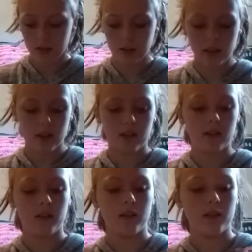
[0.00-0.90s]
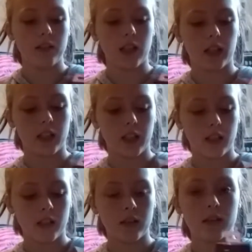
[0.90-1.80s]
The second
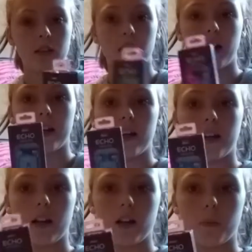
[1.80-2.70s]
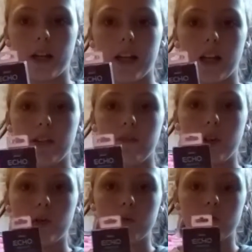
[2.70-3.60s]
thing I got are my
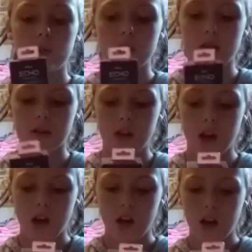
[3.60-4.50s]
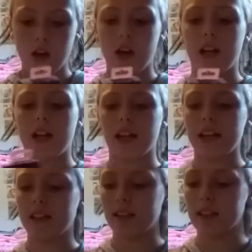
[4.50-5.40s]
headphones. And I
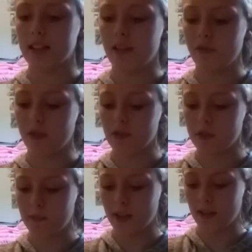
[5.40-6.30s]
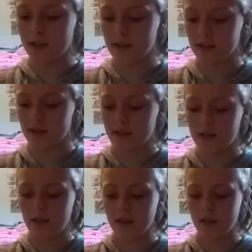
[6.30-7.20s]
like these headphones because
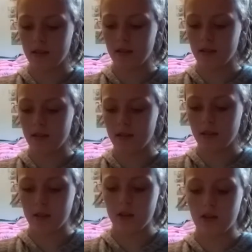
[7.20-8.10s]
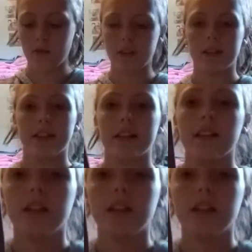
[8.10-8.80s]
right there,